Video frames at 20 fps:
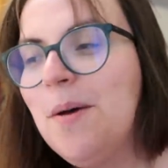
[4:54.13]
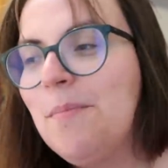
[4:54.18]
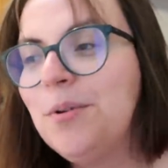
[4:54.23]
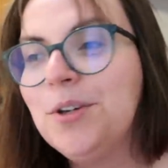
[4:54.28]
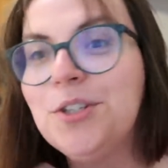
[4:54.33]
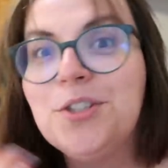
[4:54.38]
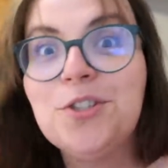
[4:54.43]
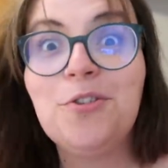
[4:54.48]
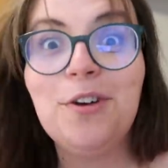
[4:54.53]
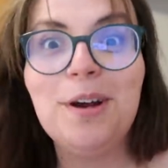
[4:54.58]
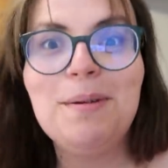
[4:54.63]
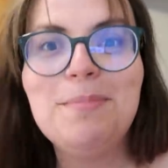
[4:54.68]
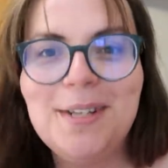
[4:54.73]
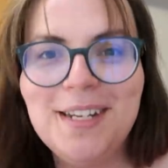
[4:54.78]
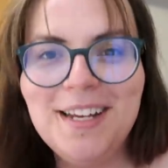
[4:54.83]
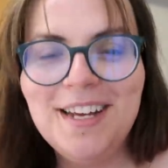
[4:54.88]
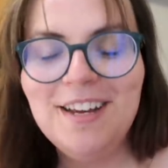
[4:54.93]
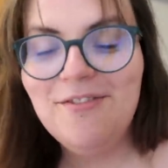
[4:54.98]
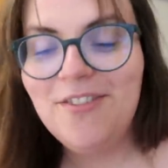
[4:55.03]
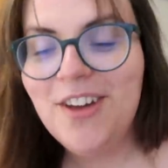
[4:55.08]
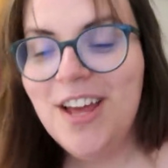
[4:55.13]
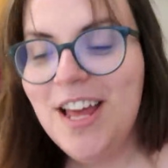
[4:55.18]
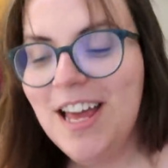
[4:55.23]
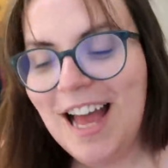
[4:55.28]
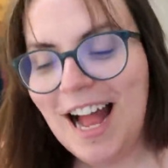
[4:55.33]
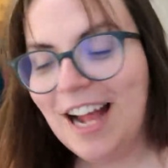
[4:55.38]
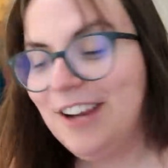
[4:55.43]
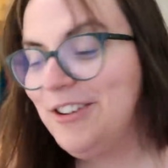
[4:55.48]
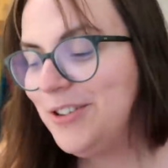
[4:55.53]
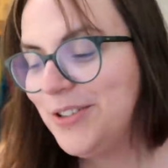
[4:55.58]
prescriptive
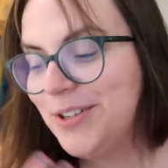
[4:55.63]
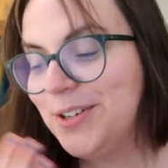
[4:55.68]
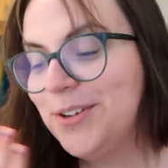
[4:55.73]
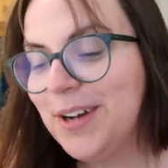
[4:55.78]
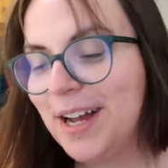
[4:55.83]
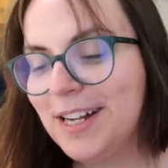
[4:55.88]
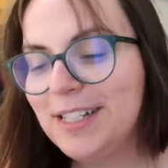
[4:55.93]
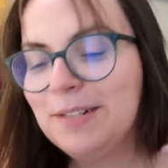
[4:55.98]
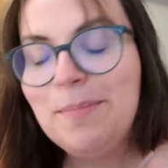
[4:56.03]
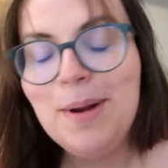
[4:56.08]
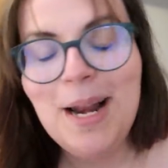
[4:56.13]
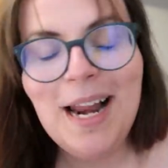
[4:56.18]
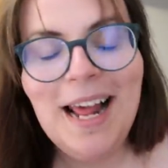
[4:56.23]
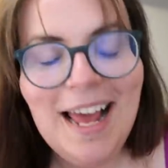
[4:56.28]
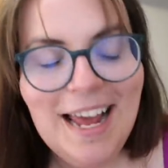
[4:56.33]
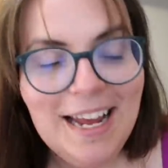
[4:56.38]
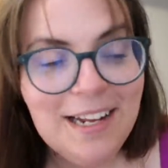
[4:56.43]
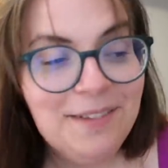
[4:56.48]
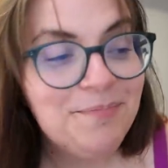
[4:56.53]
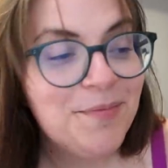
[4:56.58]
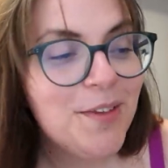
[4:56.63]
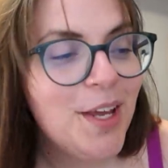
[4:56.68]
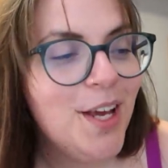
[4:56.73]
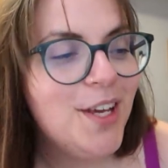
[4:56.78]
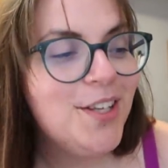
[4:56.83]
and you still get to play.